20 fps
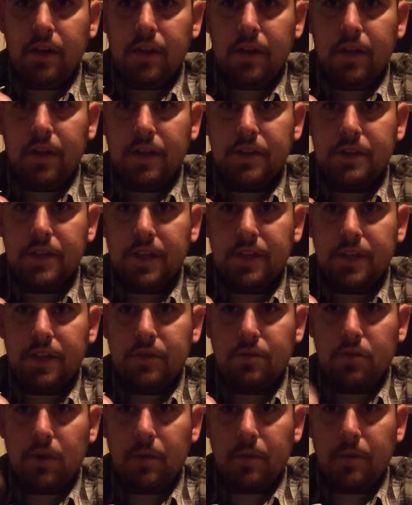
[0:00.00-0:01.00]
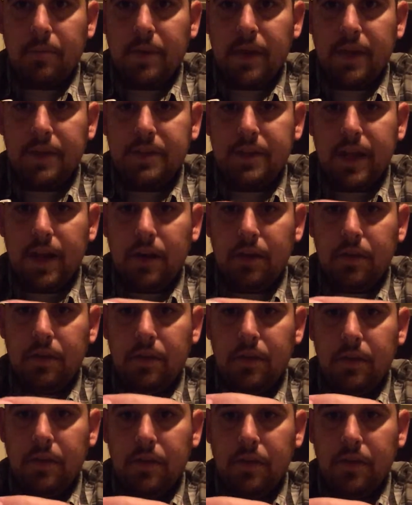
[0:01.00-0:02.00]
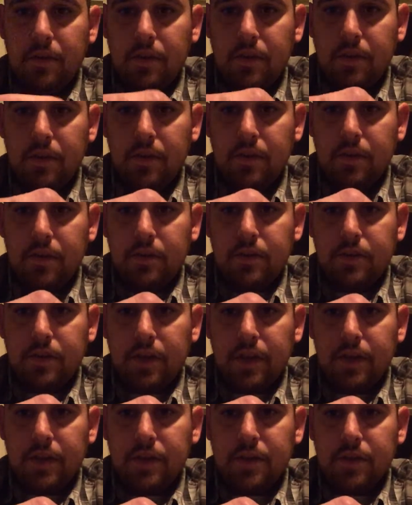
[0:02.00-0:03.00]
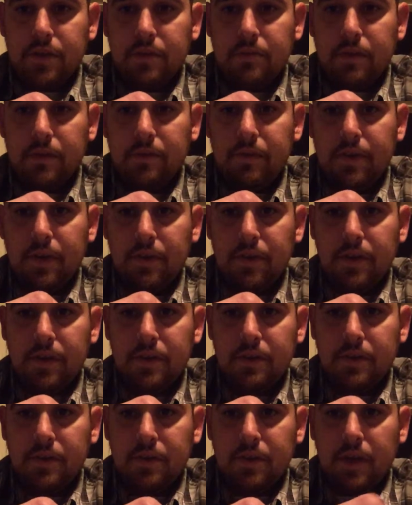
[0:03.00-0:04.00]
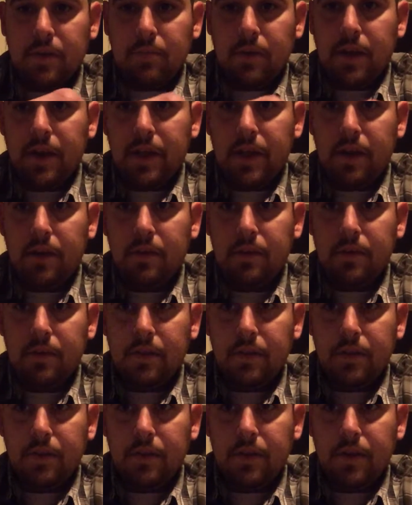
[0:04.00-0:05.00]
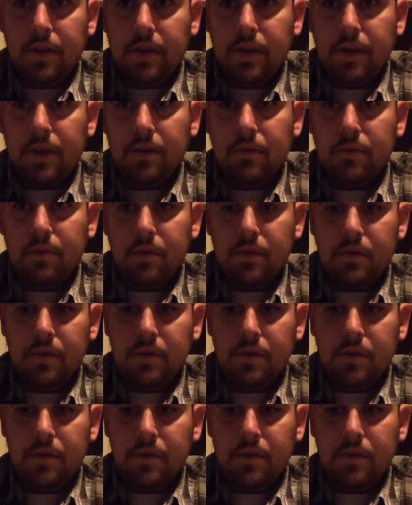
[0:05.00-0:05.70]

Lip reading: You could take this rubber piece out. Usually I just use my fingernails, it'll come right out. There you go.